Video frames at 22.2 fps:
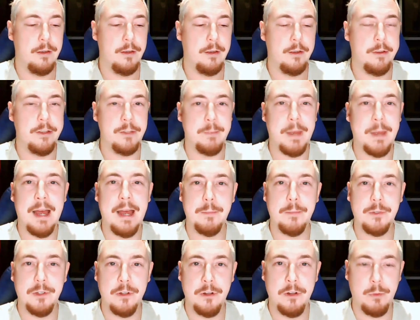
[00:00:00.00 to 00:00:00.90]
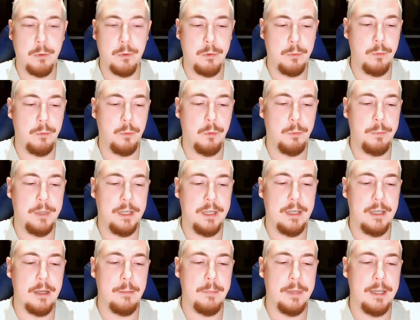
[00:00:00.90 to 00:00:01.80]
because perhaps another one will
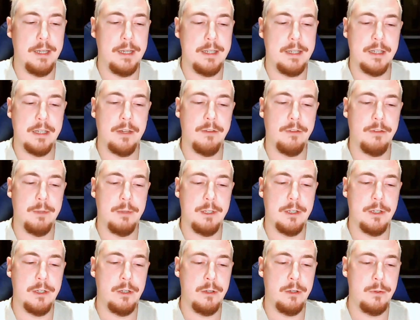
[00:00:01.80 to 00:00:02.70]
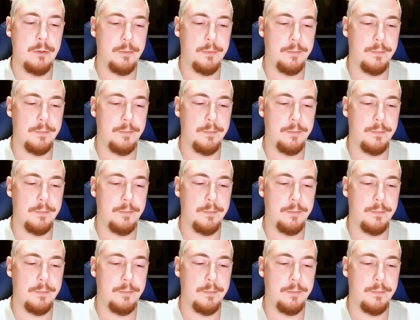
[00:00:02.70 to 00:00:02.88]
be a bit easier for me to do.